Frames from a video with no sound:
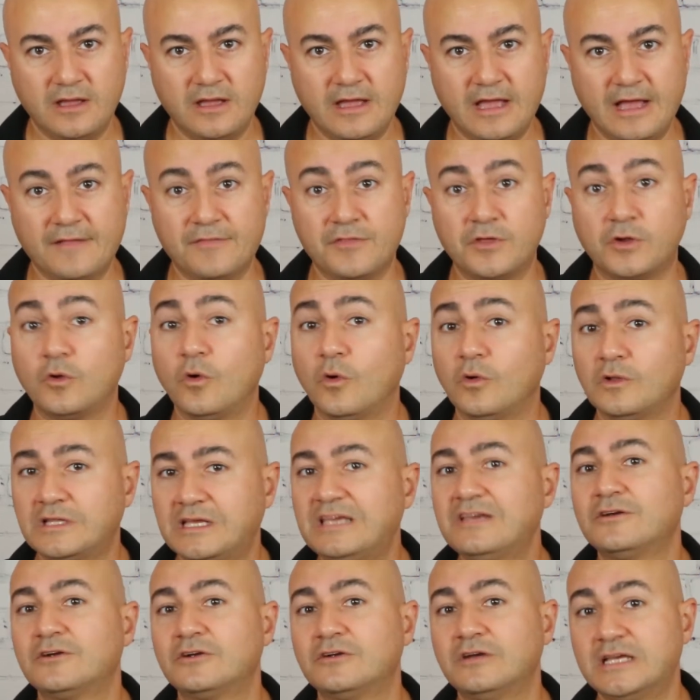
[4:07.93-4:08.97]
and the goal
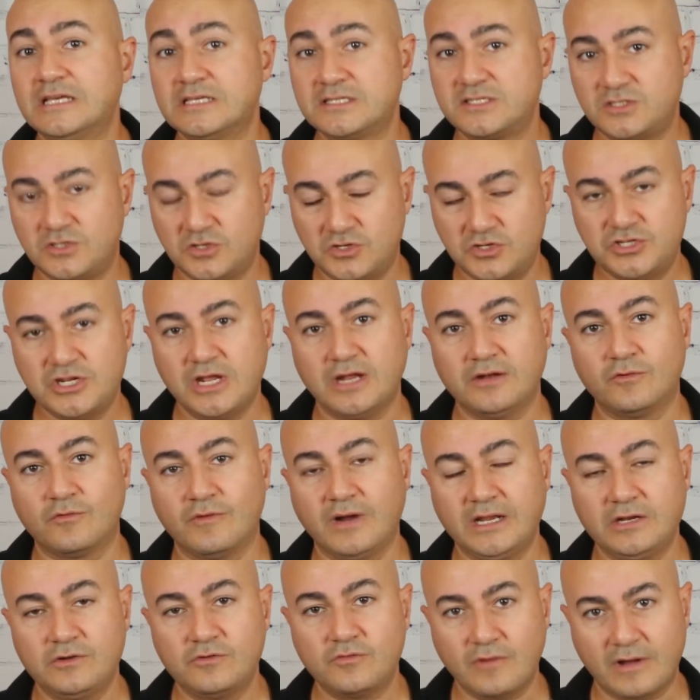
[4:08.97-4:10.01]
here is to
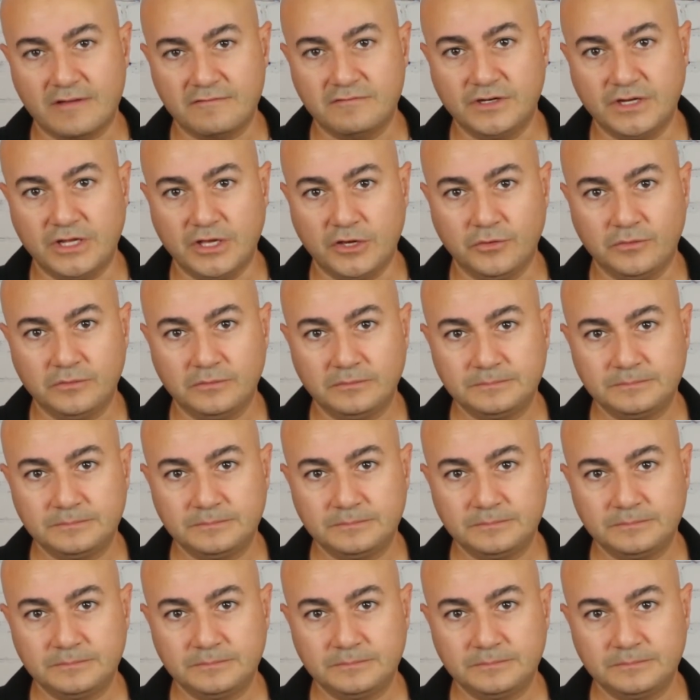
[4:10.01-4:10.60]
generate revenue.